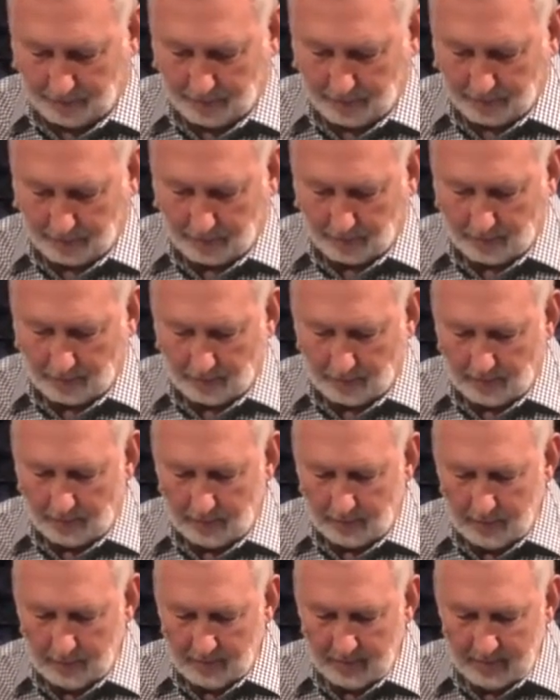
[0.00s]

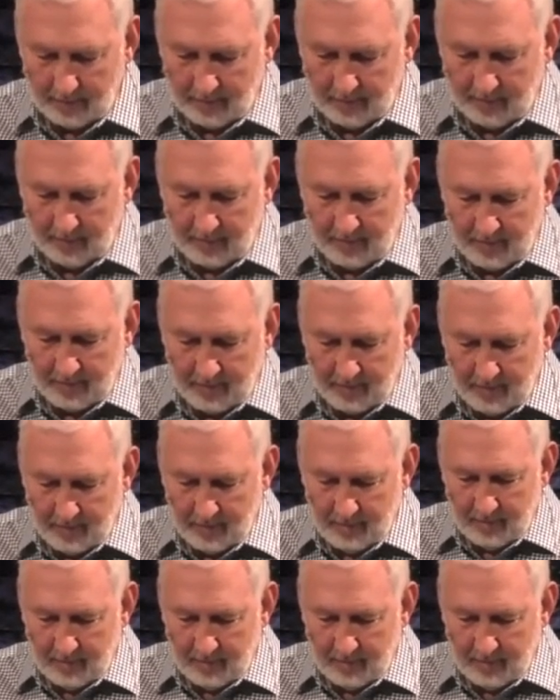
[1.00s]
[no speech]